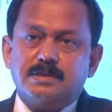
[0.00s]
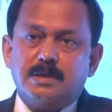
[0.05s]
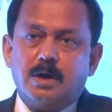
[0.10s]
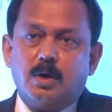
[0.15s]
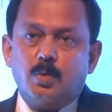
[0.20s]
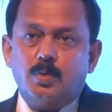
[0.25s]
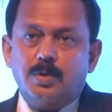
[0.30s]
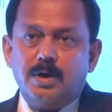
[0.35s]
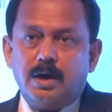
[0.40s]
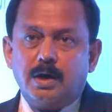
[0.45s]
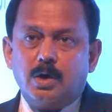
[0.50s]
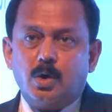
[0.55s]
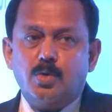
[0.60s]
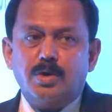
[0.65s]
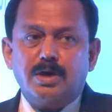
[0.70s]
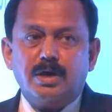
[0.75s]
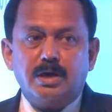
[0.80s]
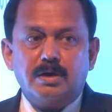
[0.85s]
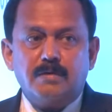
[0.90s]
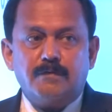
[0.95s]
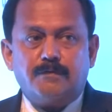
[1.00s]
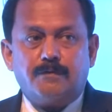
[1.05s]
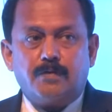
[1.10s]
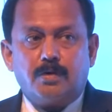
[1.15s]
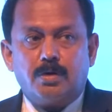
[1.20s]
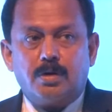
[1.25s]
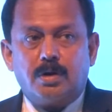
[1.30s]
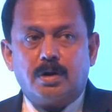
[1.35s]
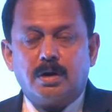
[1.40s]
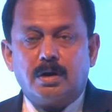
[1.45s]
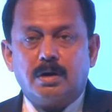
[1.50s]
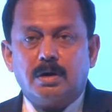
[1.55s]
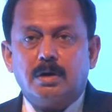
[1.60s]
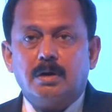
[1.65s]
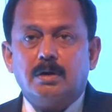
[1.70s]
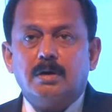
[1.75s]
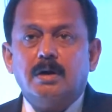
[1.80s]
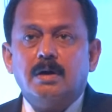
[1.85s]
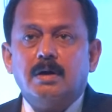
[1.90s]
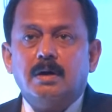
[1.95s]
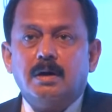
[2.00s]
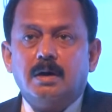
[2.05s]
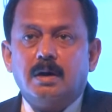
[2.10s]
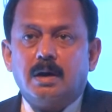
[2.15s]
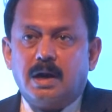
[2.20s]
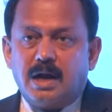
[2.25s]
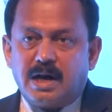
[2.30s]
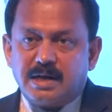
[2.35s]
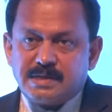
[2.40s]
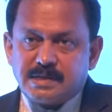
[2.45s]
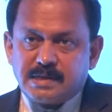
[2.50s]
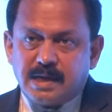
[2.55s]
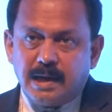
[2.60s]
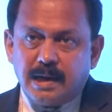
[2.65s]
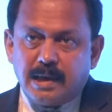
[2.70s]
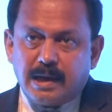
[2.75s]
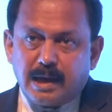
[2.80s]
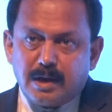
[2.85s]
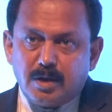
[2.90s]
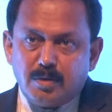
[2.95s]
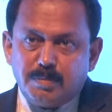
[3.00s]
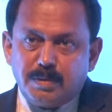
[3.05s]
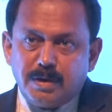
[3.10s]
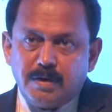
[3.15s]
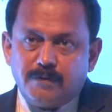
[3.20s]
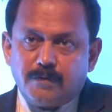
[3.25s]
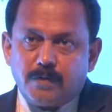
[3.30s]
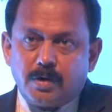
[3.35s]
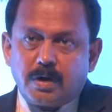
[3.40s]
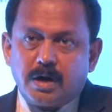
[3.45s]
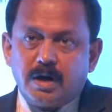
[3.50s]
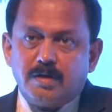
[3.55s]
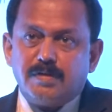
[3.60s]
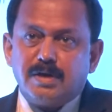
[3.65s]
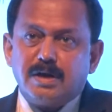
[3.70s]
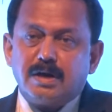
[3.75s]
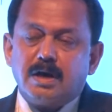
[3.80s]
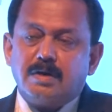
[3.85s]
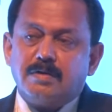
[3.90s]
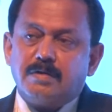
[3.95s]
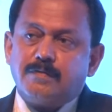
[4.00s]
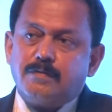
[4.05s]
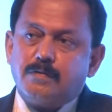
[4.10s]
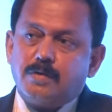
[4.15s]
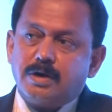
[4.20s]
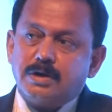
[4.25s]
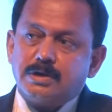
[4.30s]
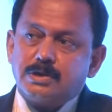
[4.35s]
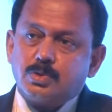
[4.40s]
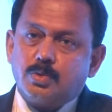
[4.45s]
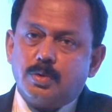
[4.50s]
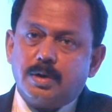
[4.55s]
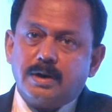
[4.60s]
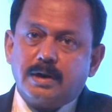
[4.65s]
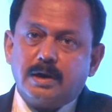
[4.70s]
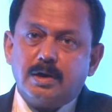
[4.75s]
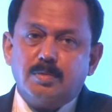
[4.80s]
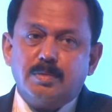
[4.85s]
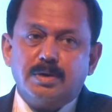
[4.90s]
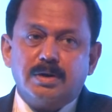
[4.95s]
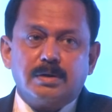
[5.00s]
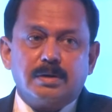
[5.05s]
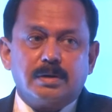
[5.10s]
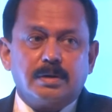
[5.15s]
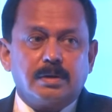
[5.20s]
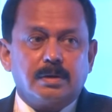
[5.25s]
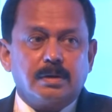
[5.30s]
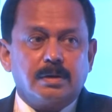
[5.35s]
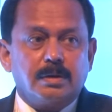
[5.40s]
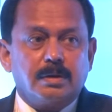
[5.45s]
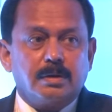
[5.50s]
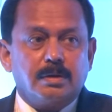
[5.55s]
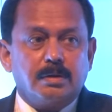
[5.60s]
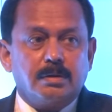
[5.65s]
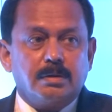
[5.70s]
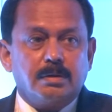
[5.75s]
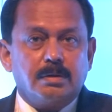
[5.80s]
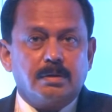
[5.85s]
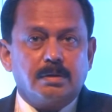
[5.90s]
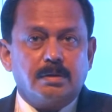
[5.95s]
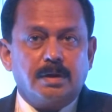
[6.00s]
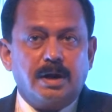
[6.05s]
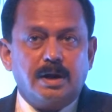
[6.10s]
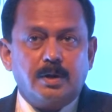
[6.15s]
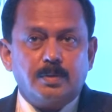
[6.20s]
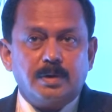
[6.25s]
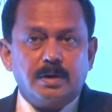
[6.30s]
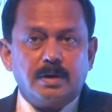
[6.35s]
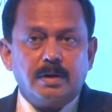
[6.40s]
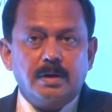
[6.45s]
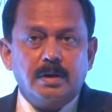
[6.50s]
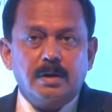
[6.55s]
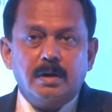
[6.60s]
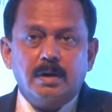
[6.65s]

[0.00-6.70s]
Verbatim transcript: Now we are going in for a large scale canopy for covering our 400 square kilometer uh, uh, network